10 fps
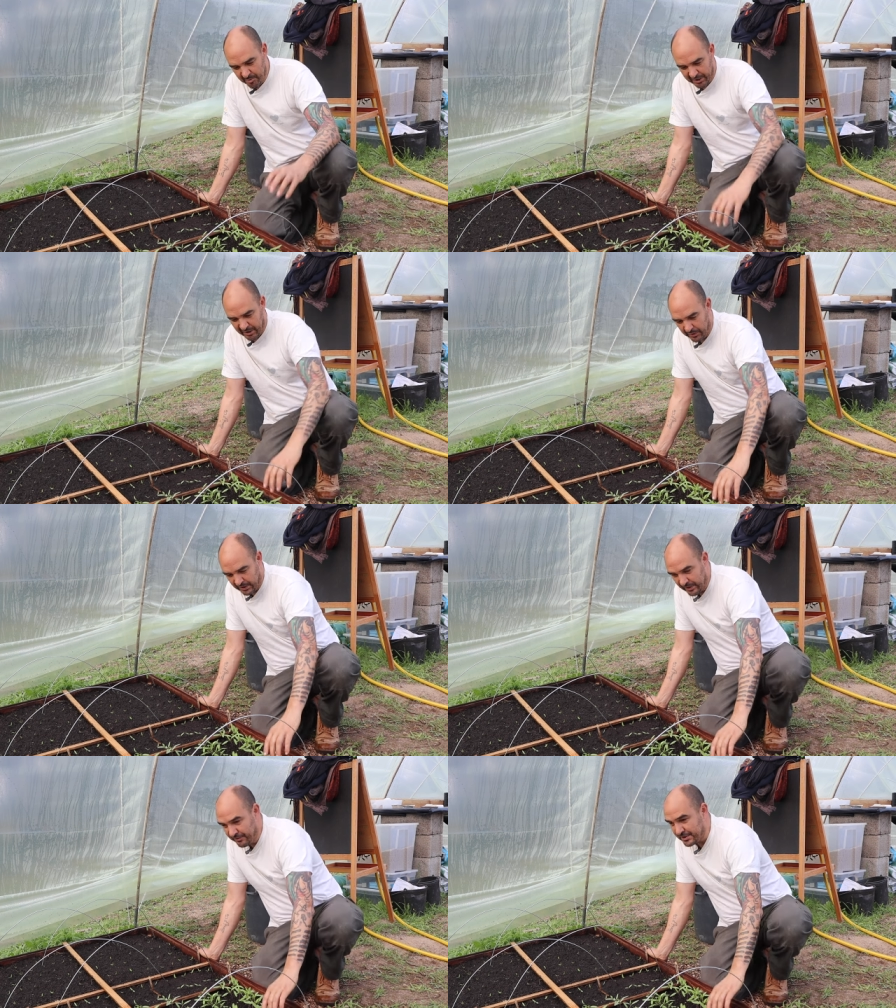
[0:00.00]
but I wanna
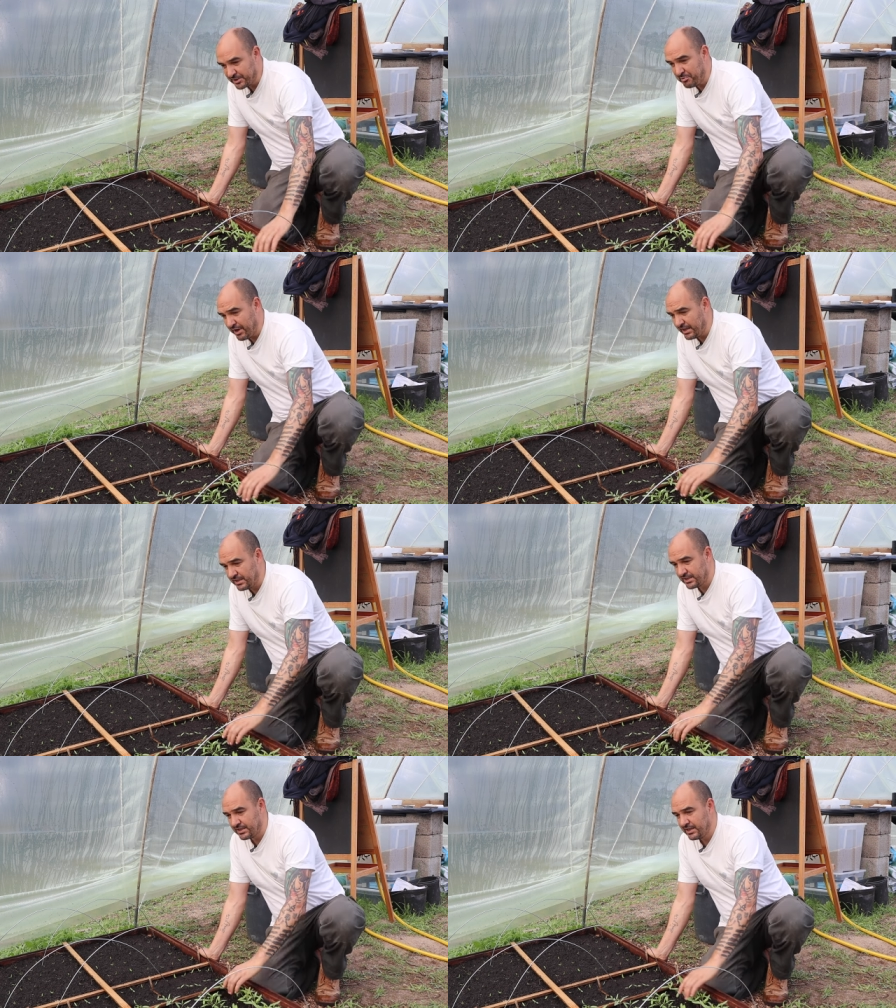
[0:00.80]
leave a
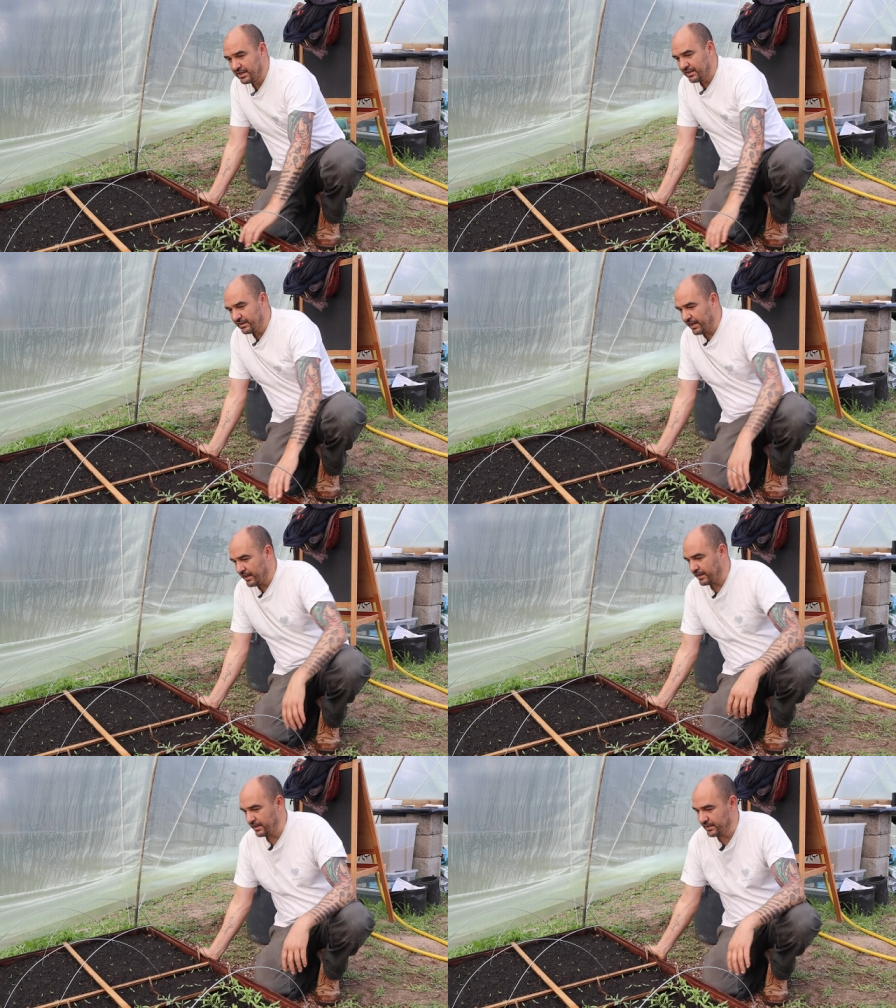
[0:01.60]
space
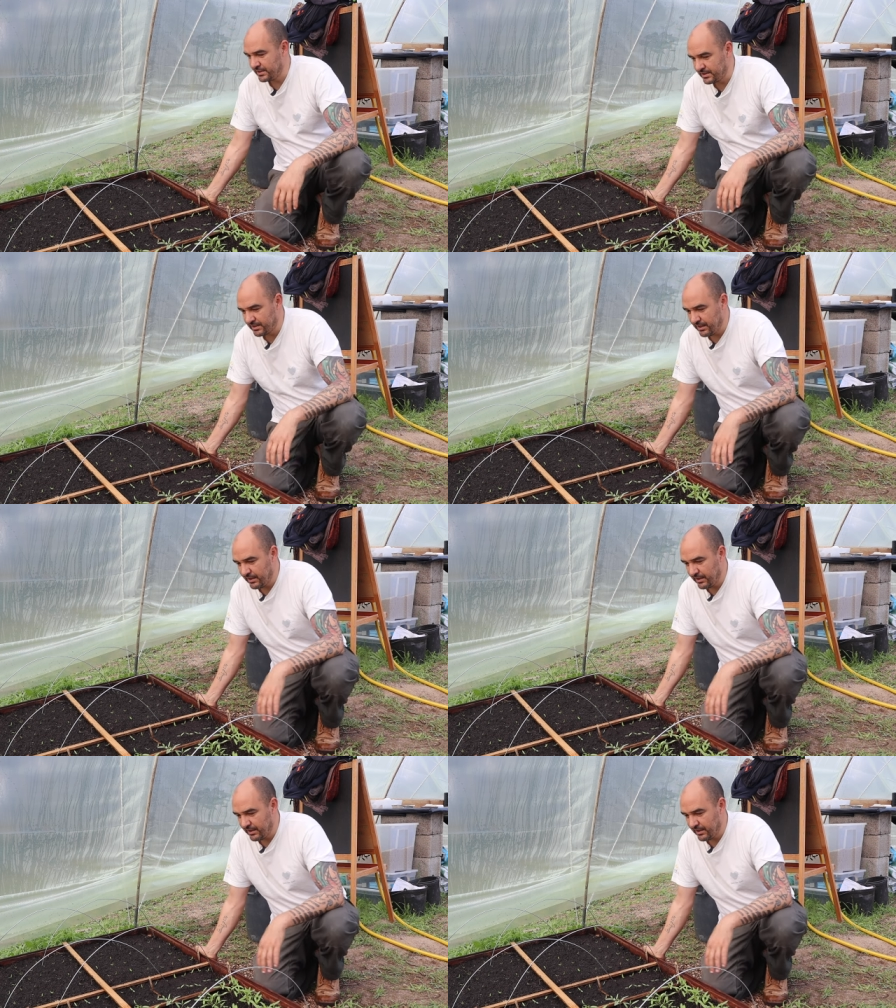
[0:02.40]
that is